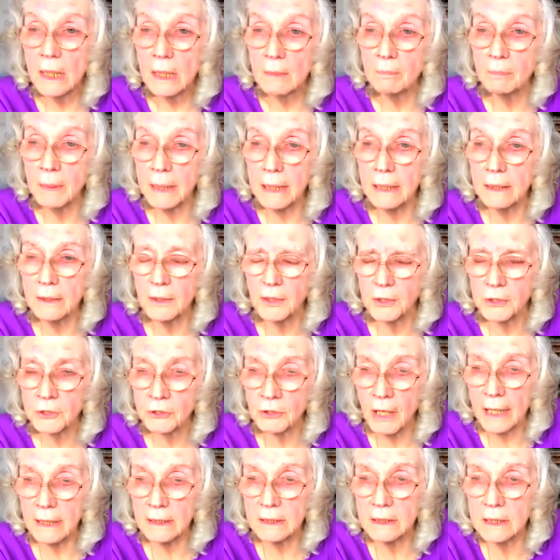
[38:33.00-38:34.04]
being
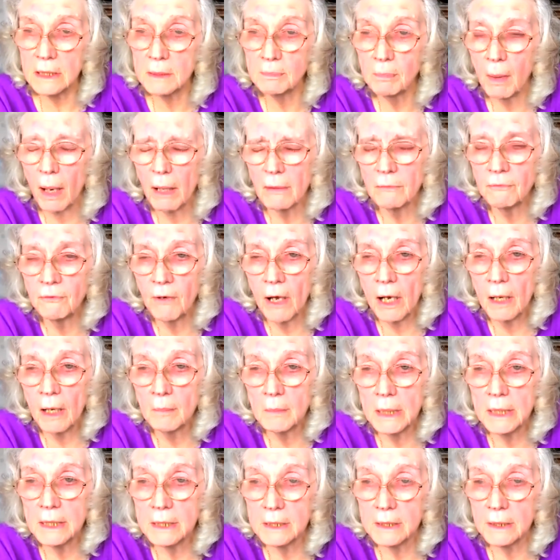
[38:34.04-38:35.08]
threatened by
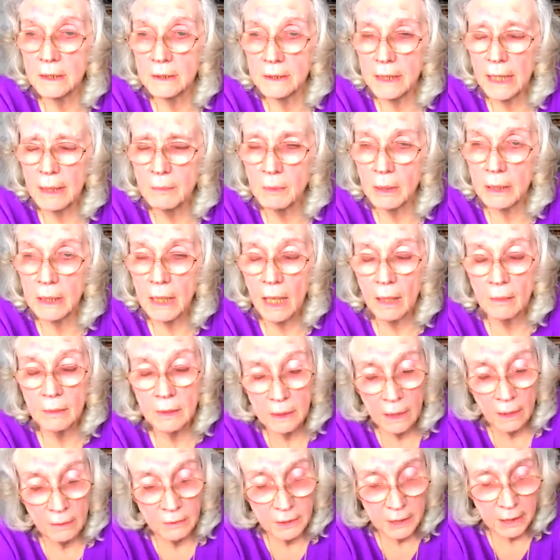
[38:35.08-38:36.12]
farmers that they were
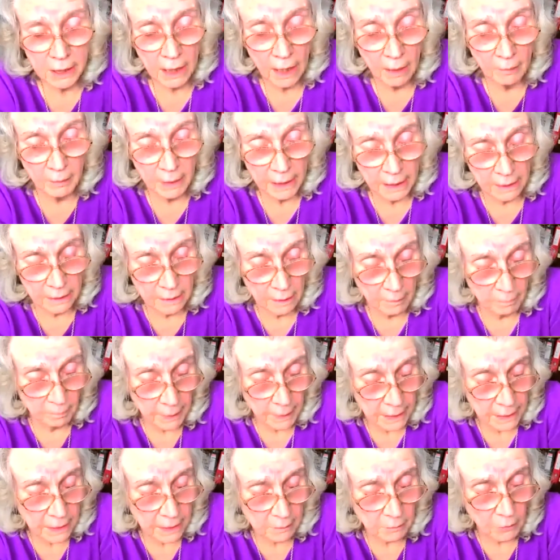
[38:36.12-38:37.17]
going to come in and
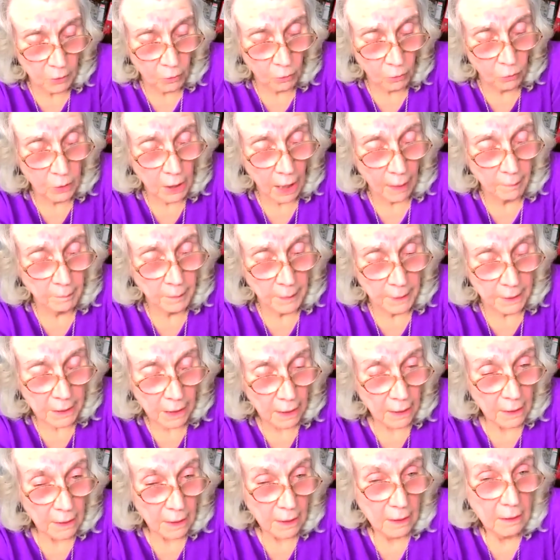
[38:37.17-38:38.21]
beat them all up at
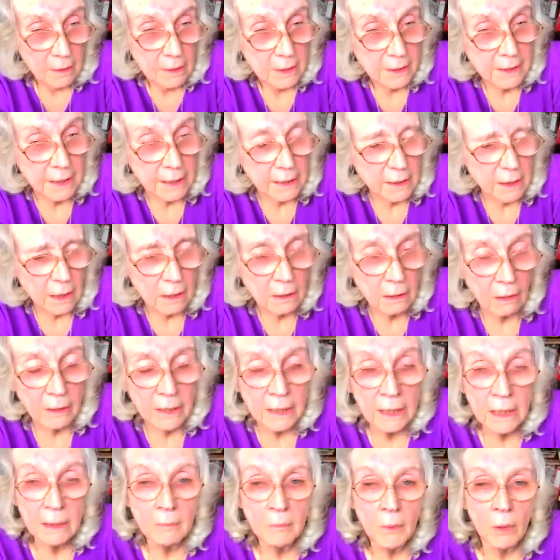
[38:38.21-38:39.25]
6 o'clock
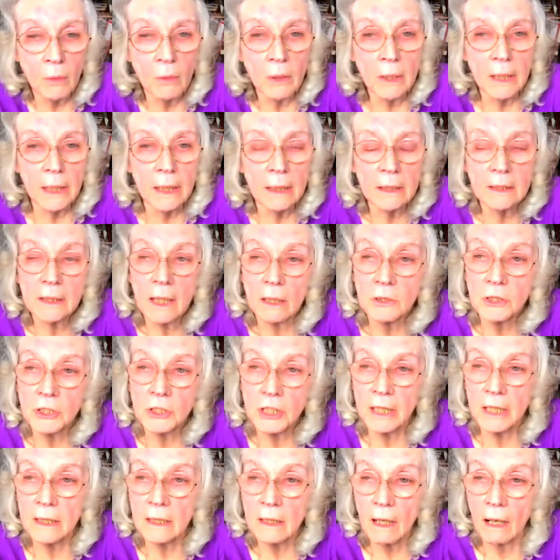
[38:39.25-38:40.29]
in the morning. So
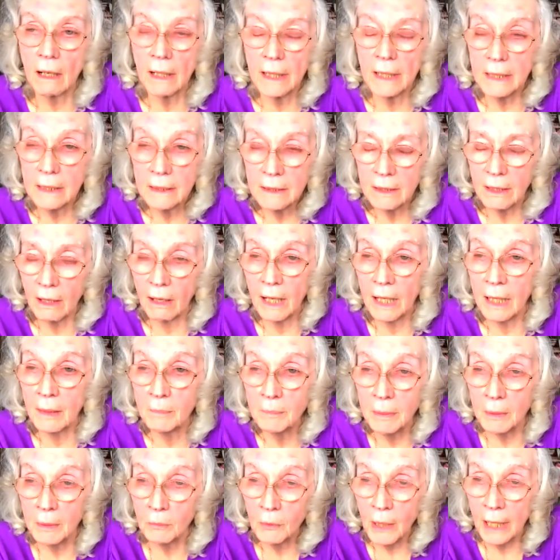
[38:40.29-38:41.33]
she and I got
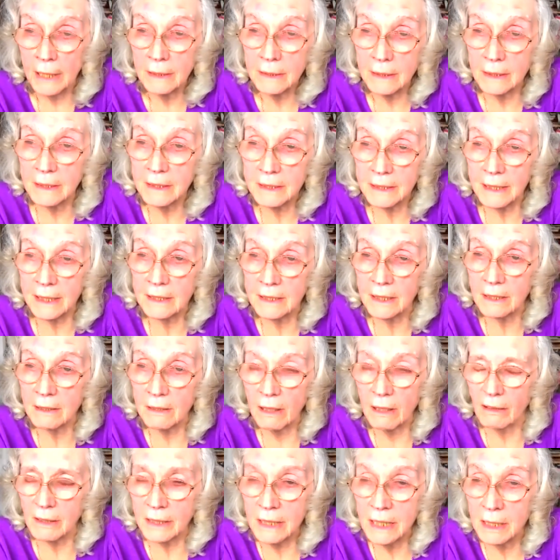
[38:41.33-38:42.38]
up and went at 6
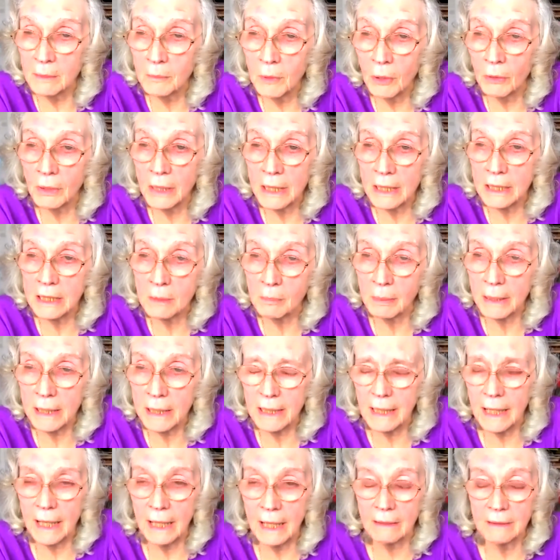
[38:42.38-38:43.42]
o'clock in the morning to be
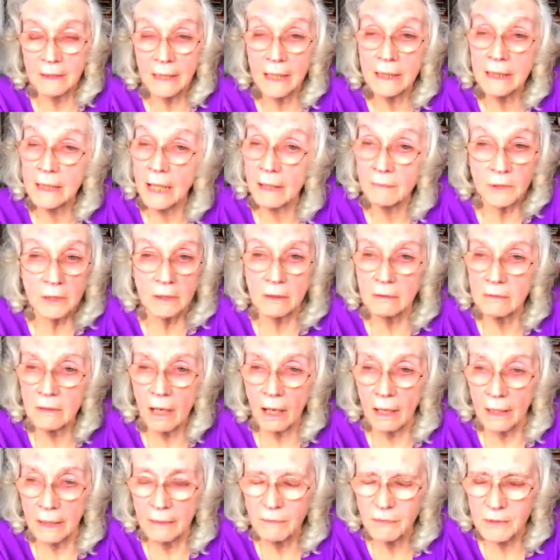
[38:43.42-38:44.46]
there, and they never
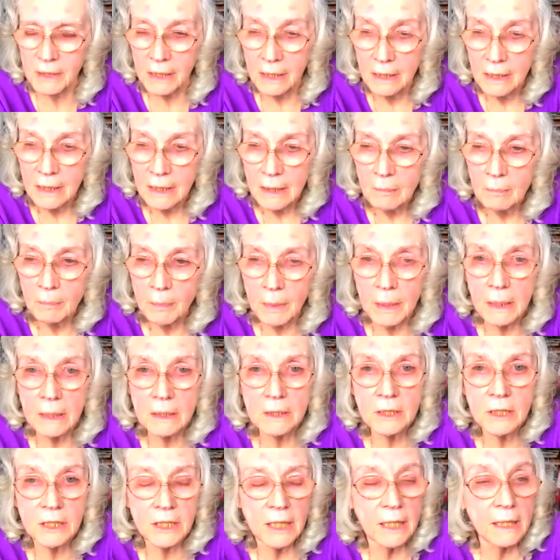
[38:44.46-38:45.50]
arrived. But
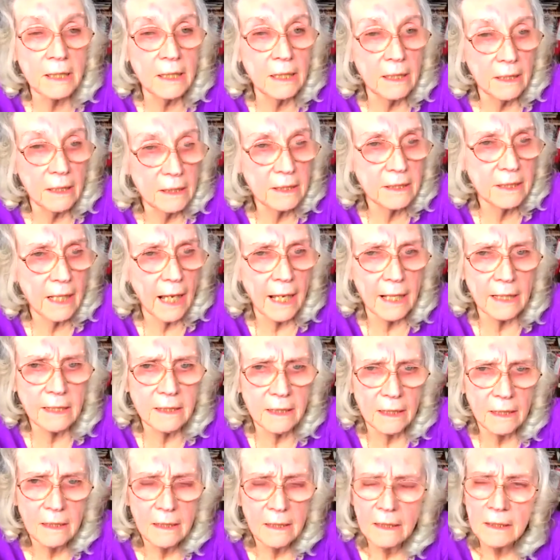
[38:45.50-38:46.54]
she
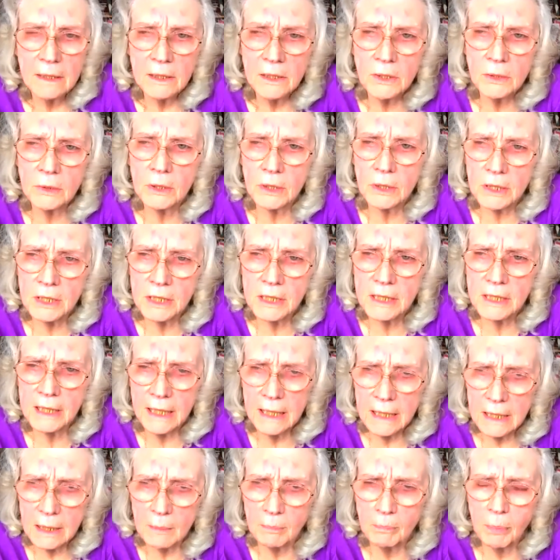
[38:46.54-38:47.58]
said you could
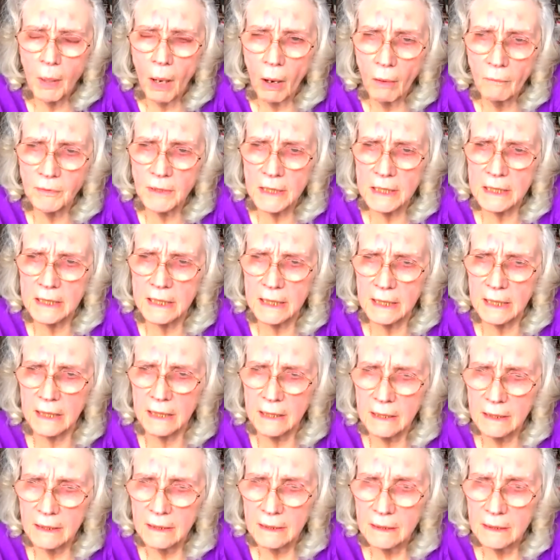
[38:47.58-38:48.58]
see the poverty